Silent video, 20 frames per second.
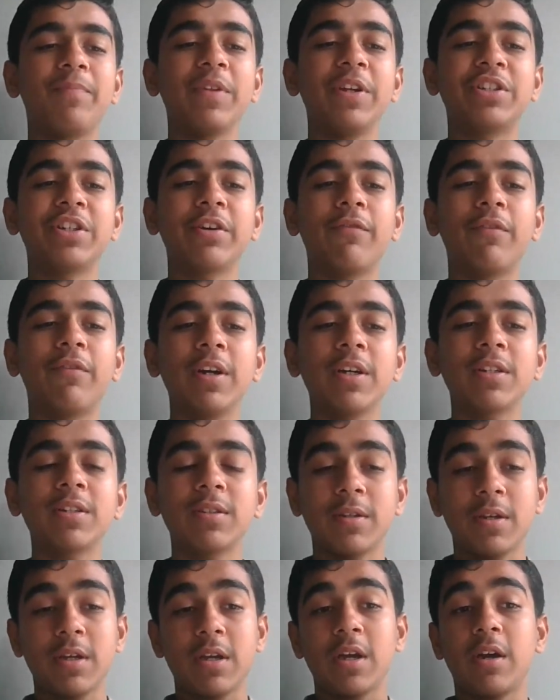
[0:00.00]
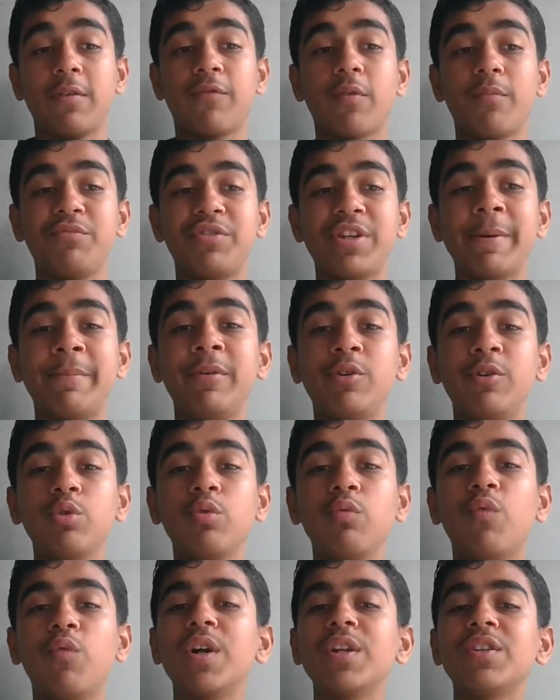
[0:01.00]
It's a verse from chapter
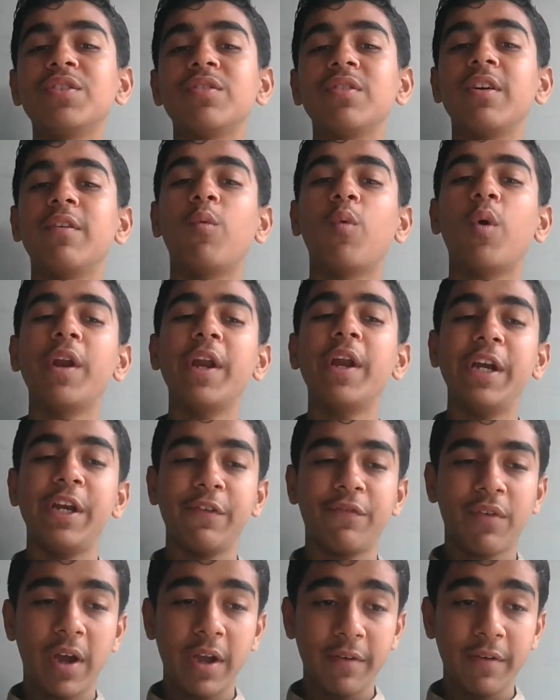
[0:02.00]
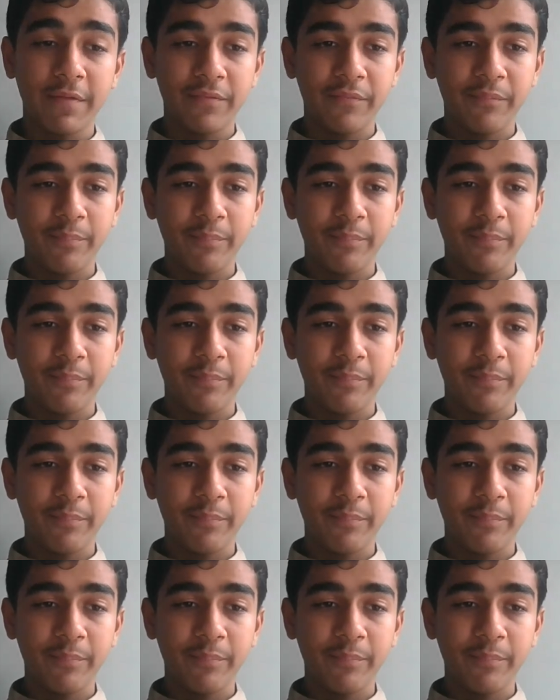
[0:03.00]
2, verse 185.